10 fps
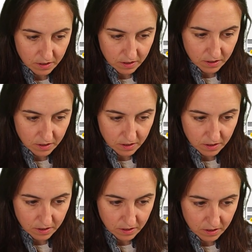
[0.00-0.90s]

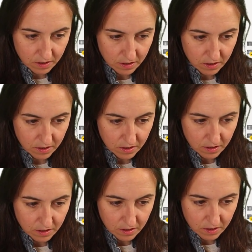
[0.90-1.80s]

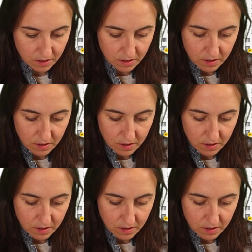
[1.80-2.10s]
No one is speaking in this clip.